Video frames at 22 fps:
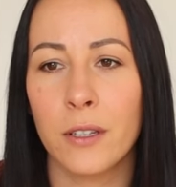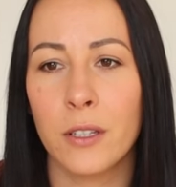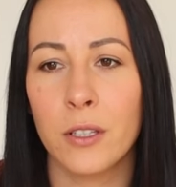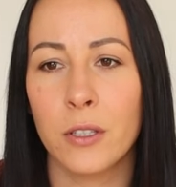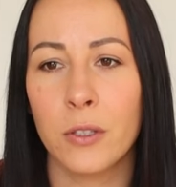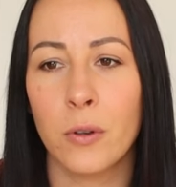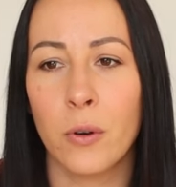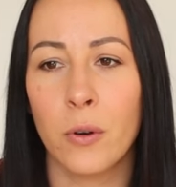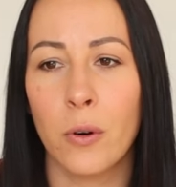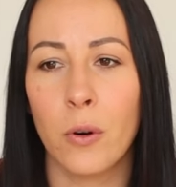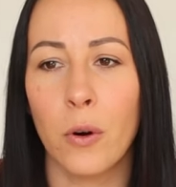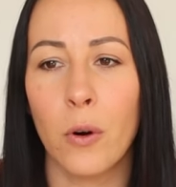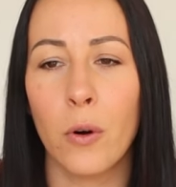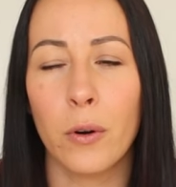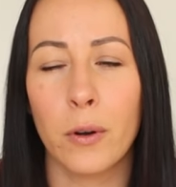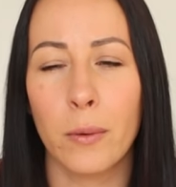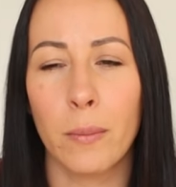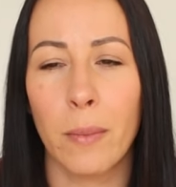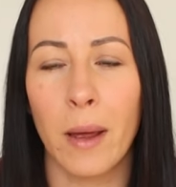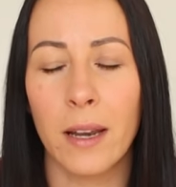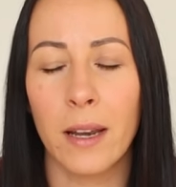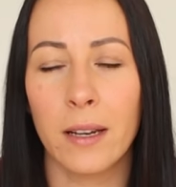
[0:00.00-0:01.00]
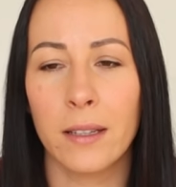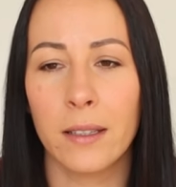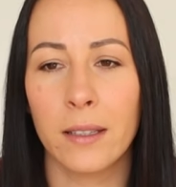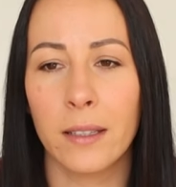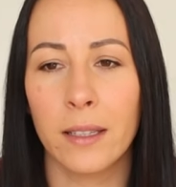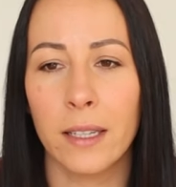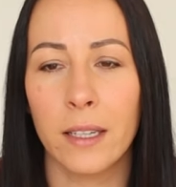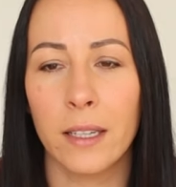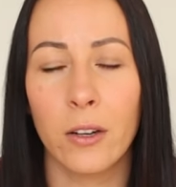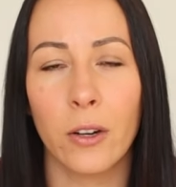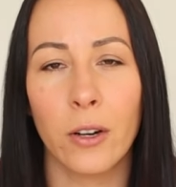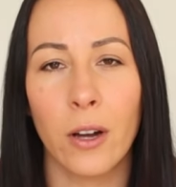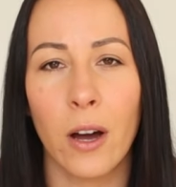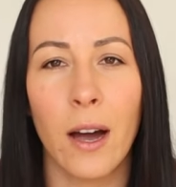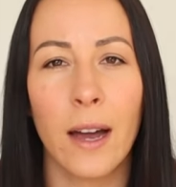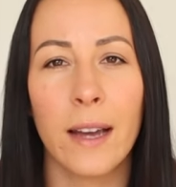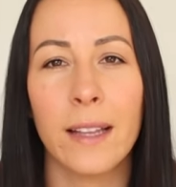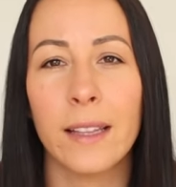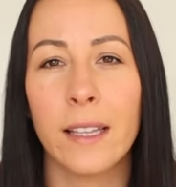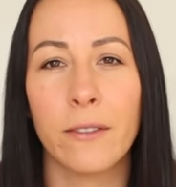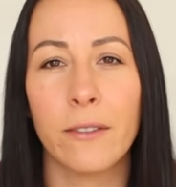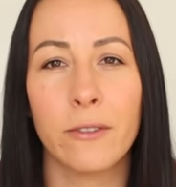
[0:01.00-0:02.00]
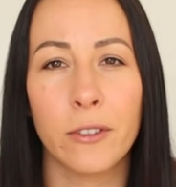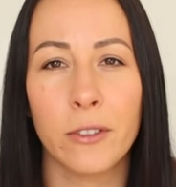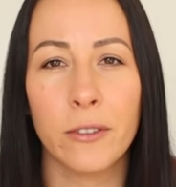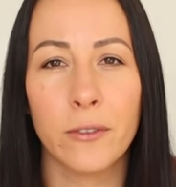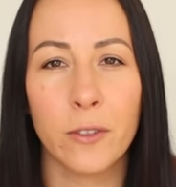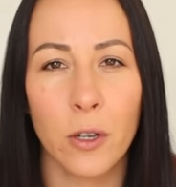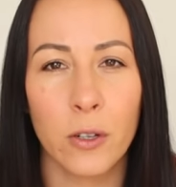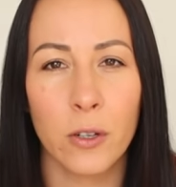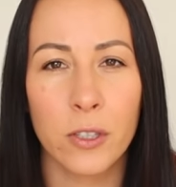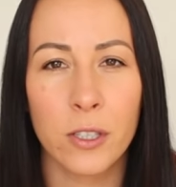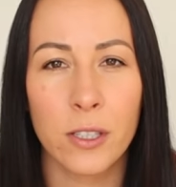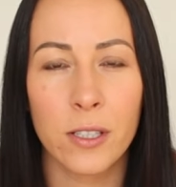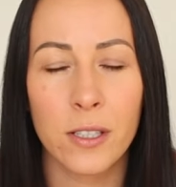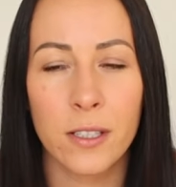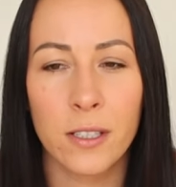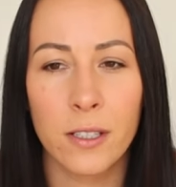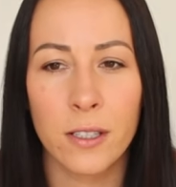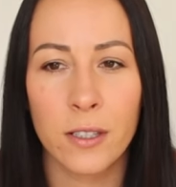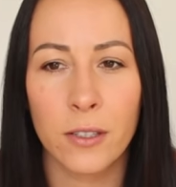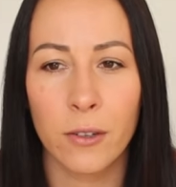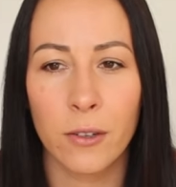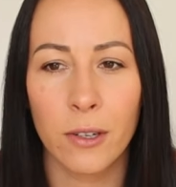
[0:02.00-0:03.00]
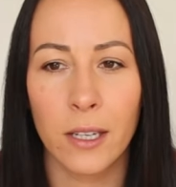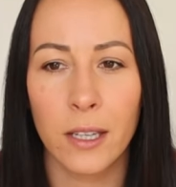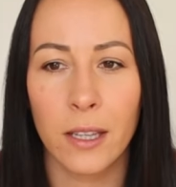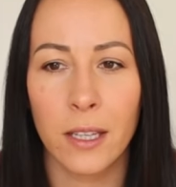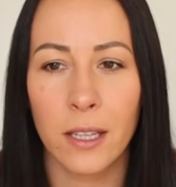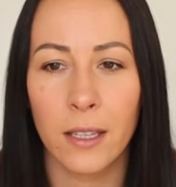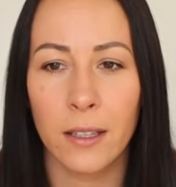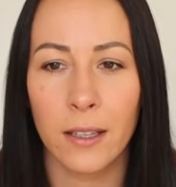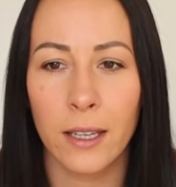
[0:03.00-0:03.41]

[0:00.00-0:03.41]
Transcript: you're automatically got a higher level of consciousness or anything